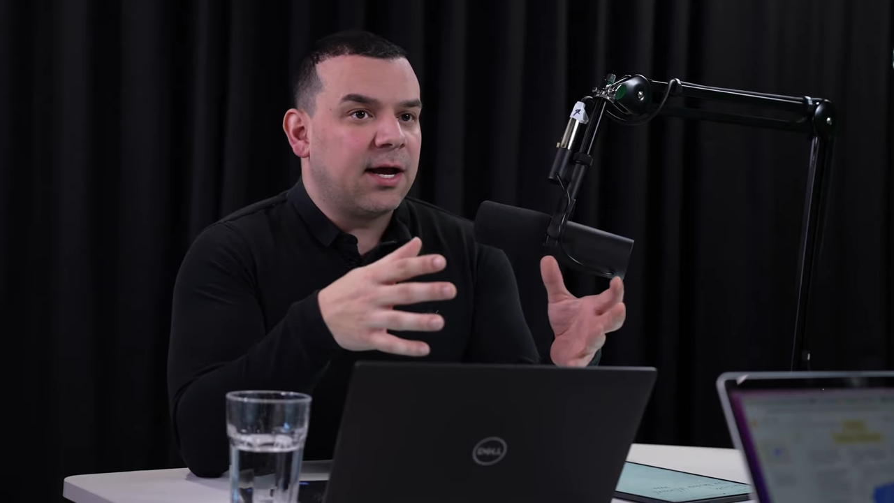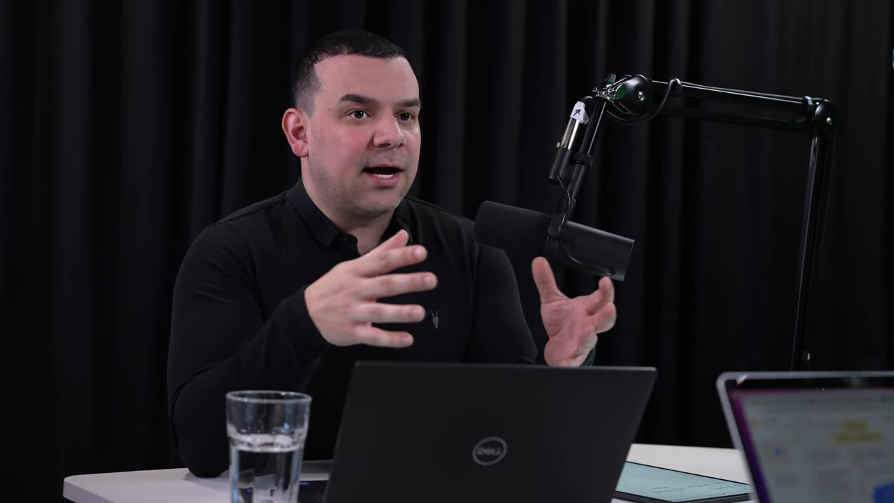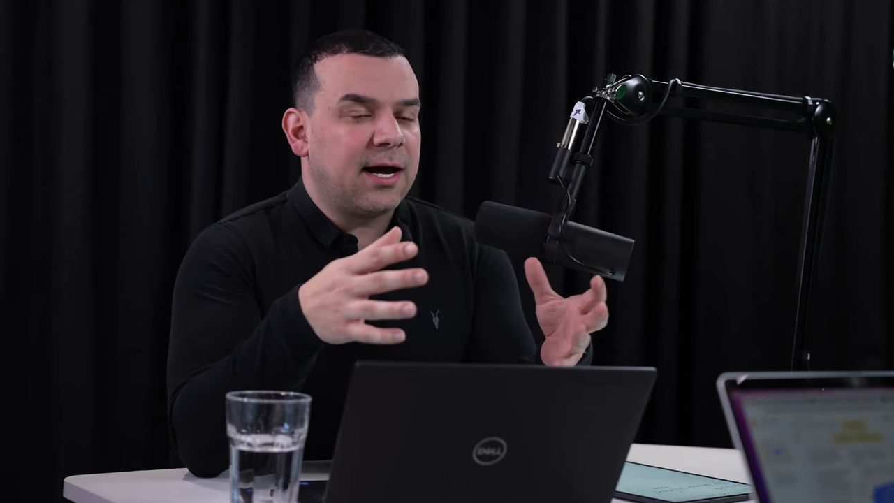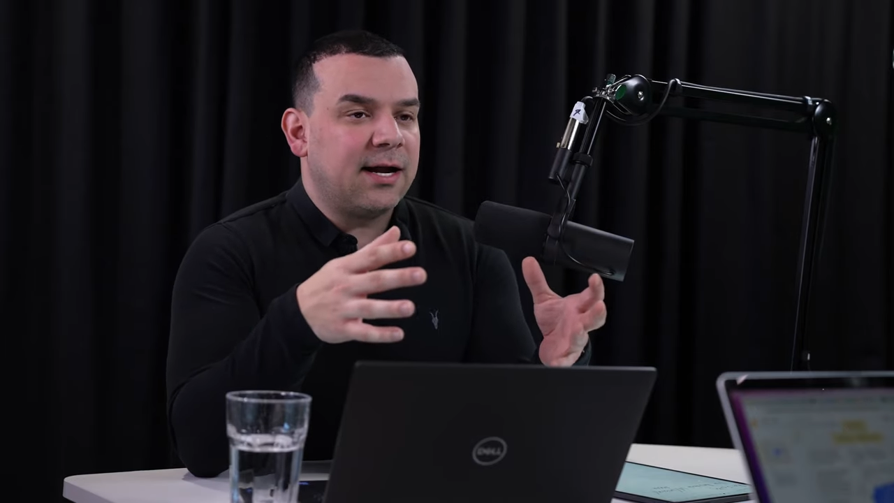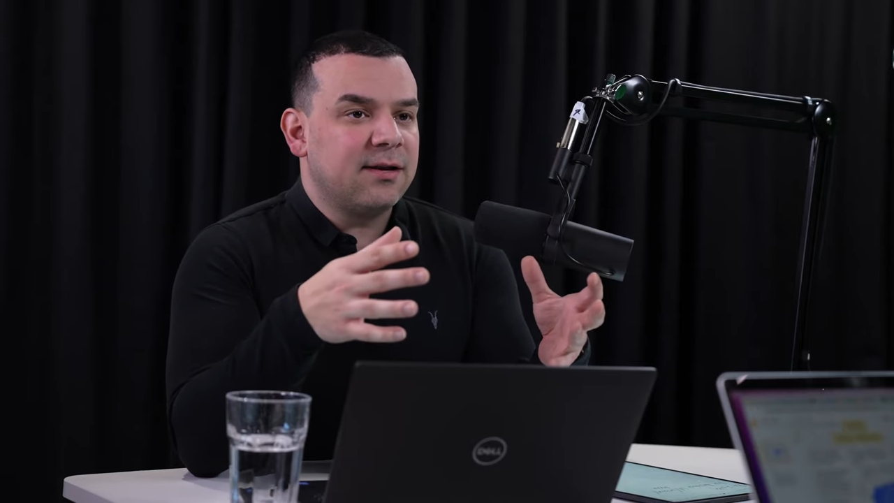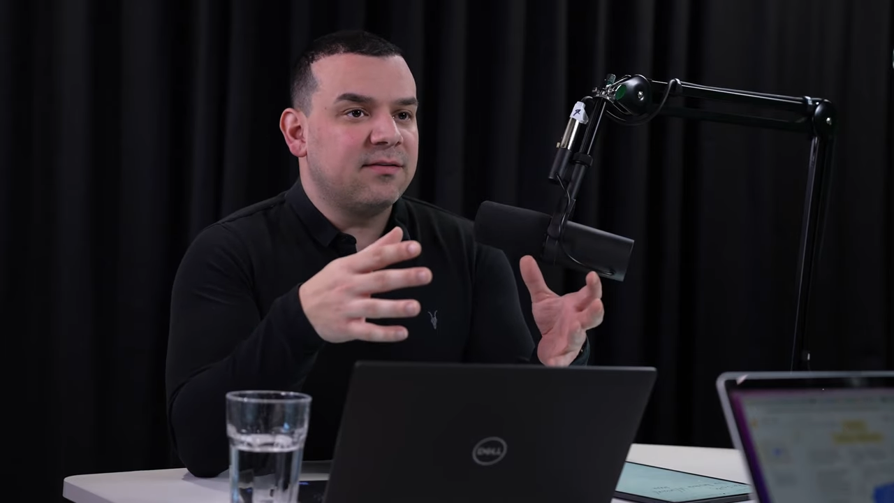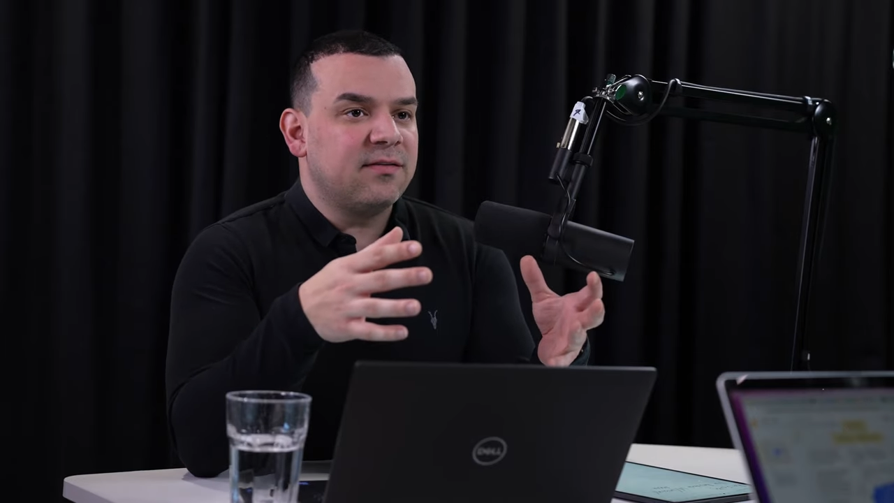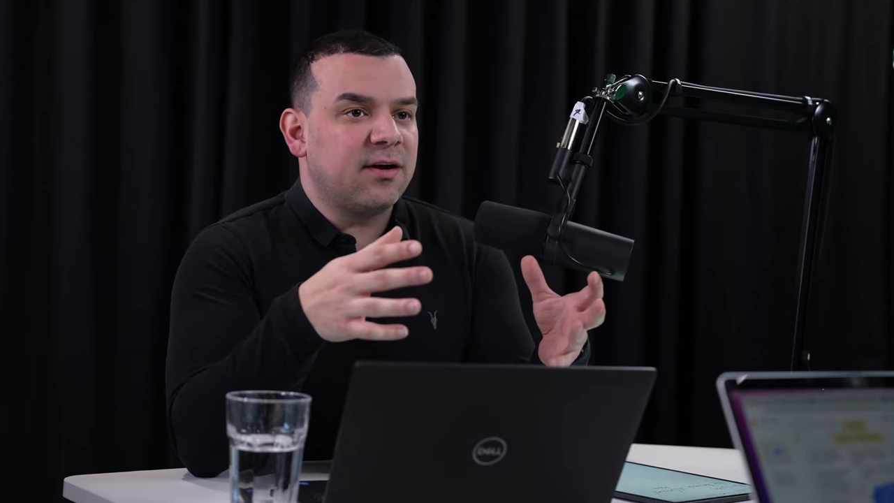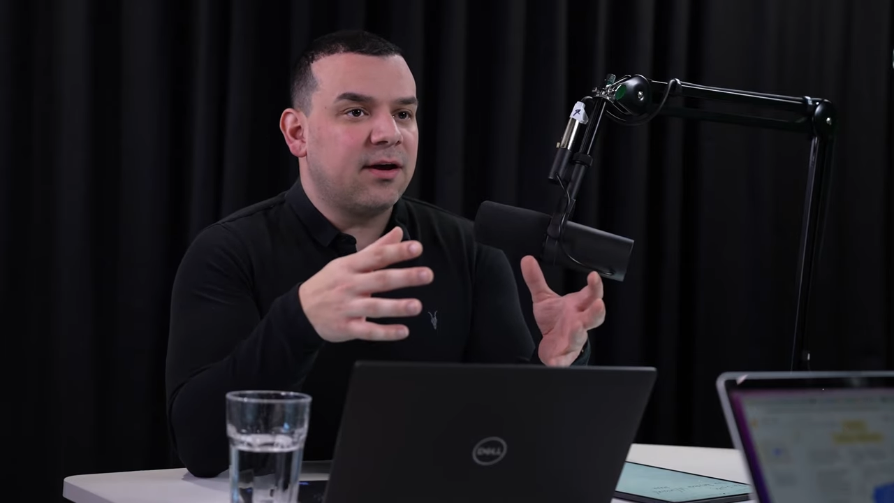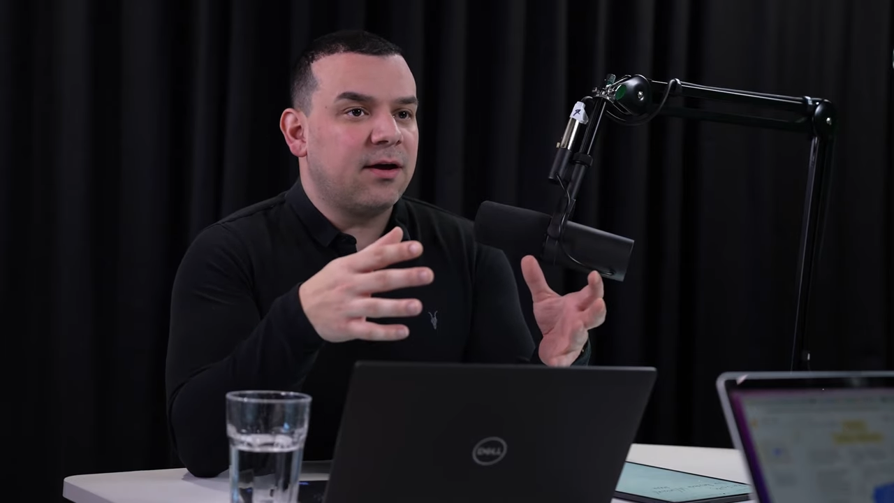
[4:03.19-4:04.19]

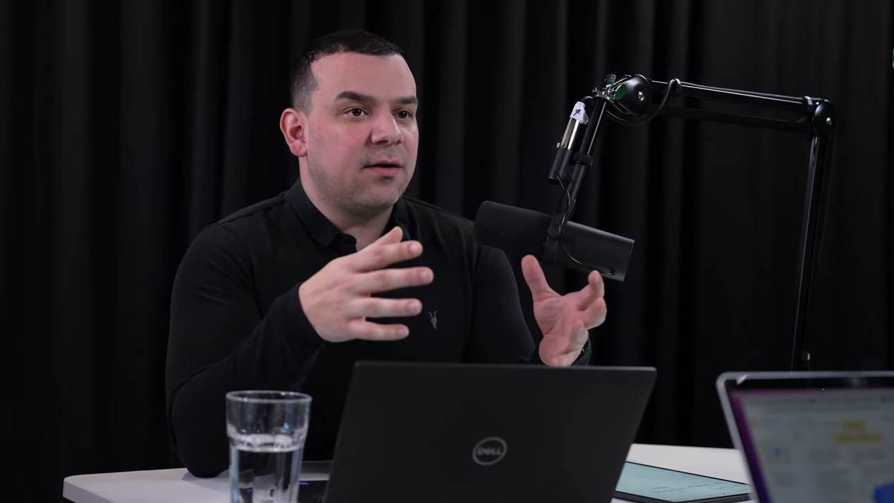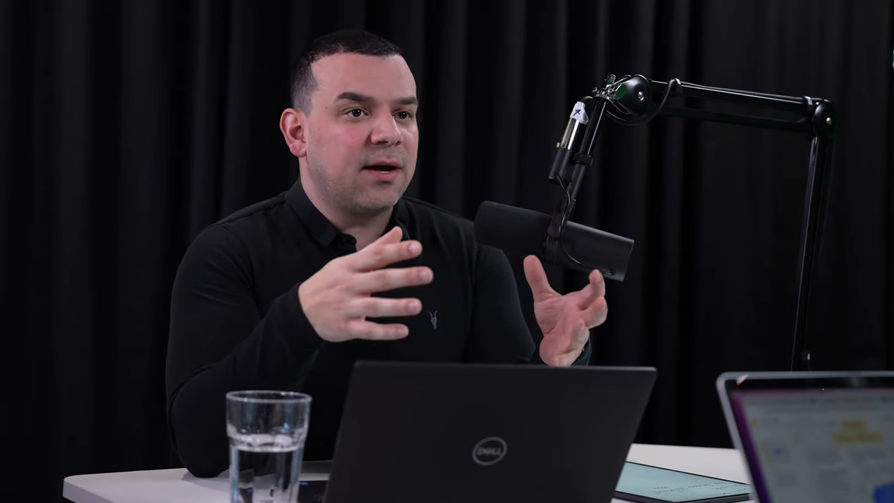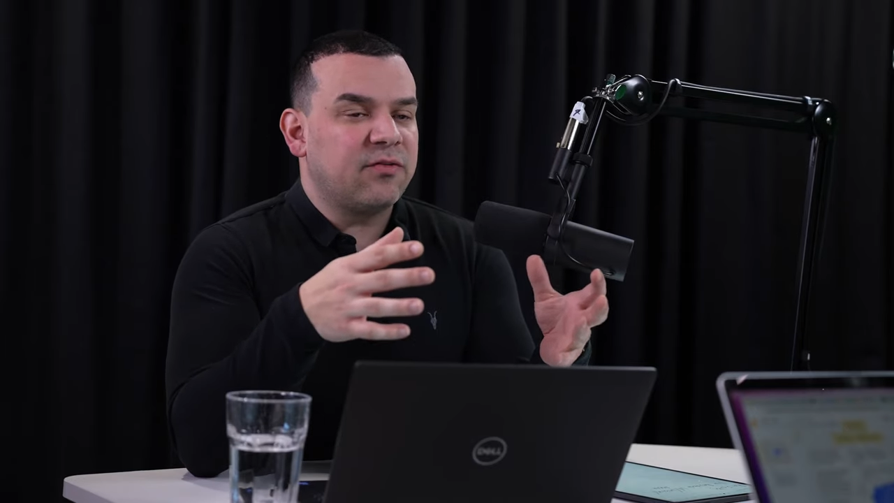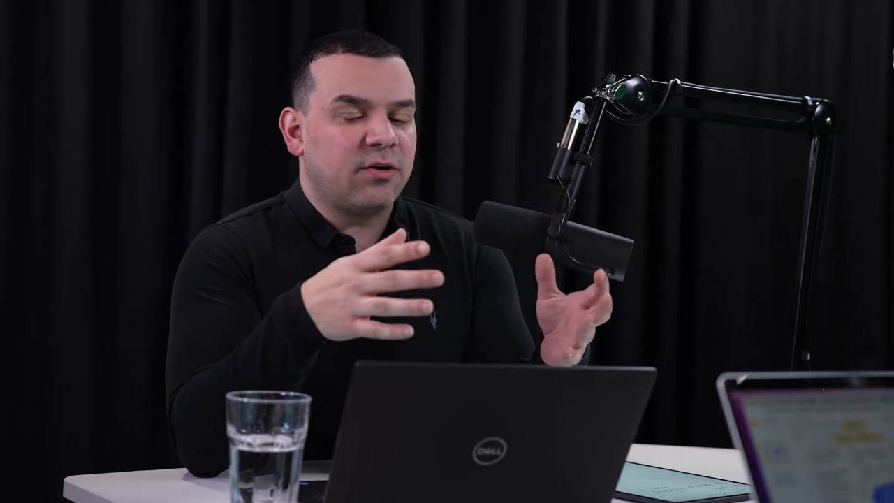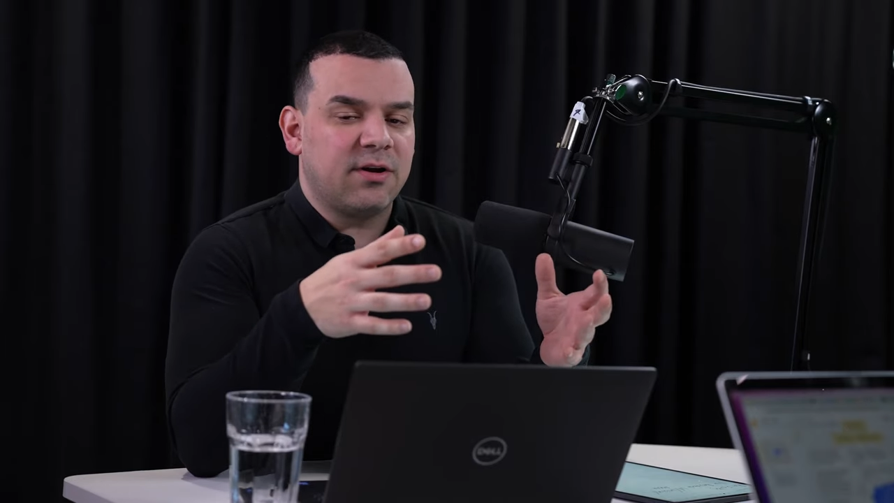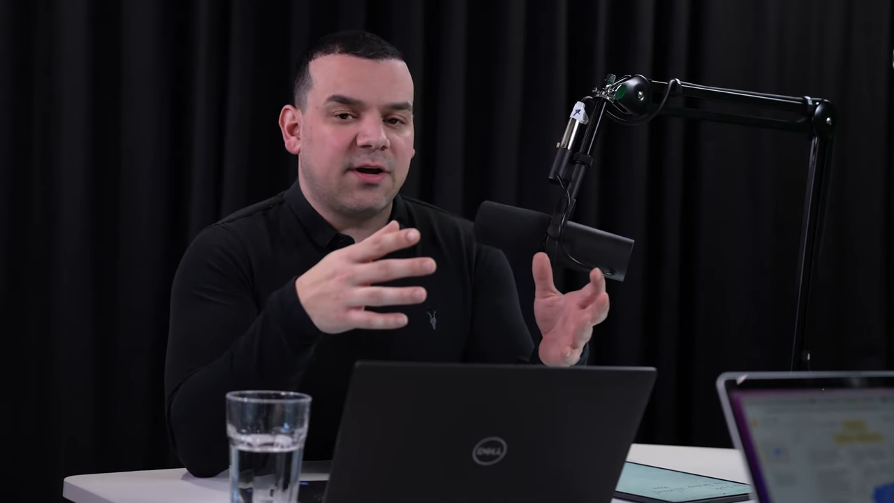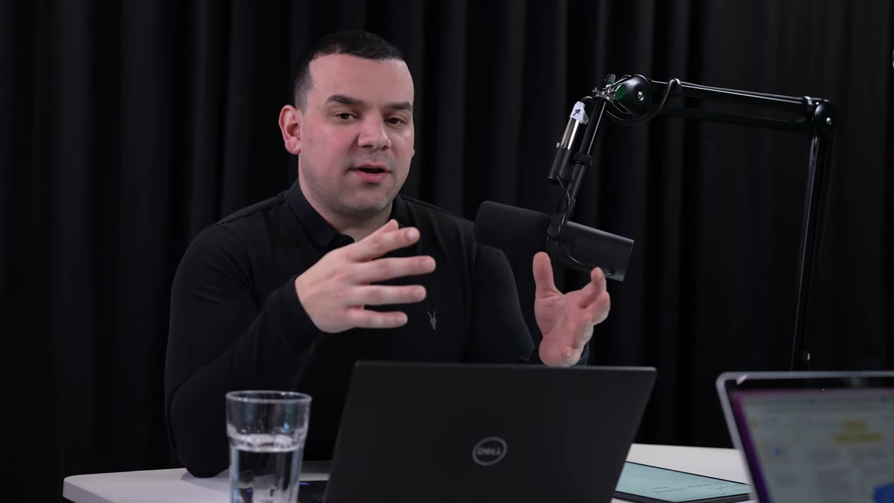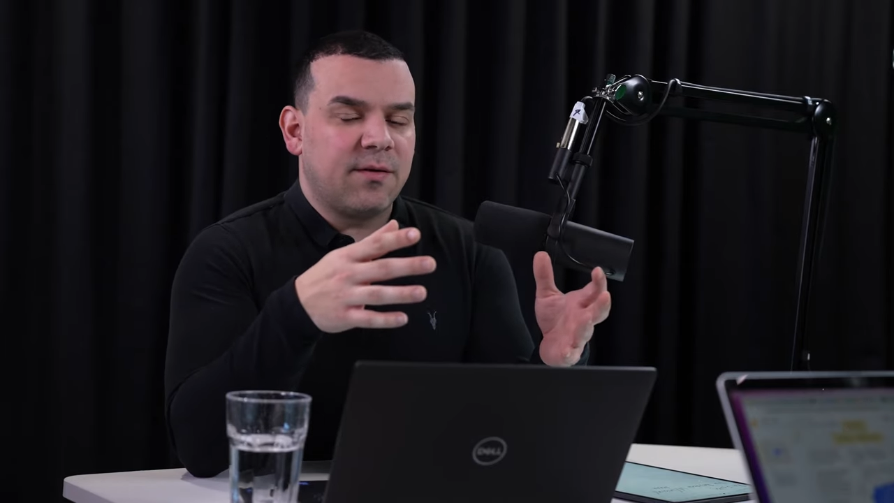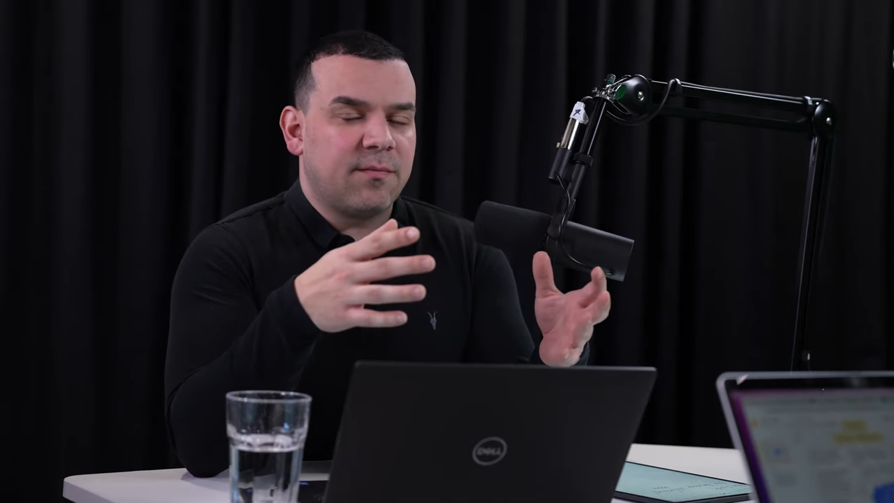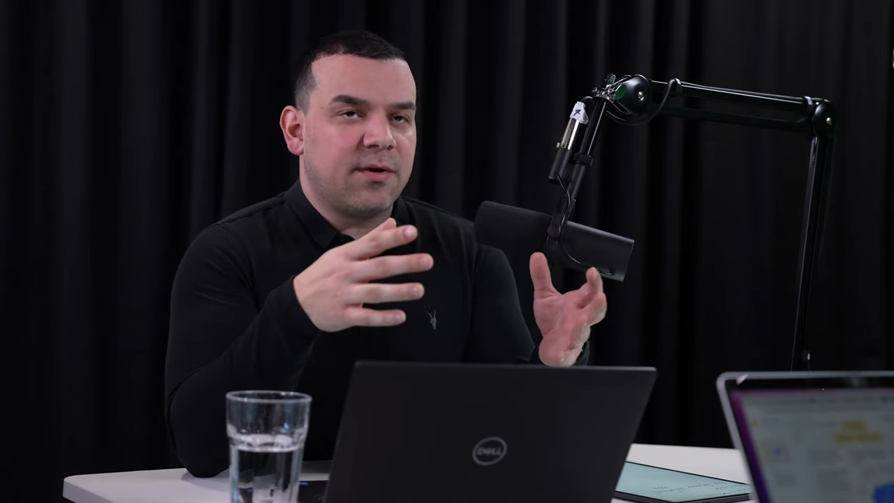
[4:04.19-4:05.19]
and um, I saw a,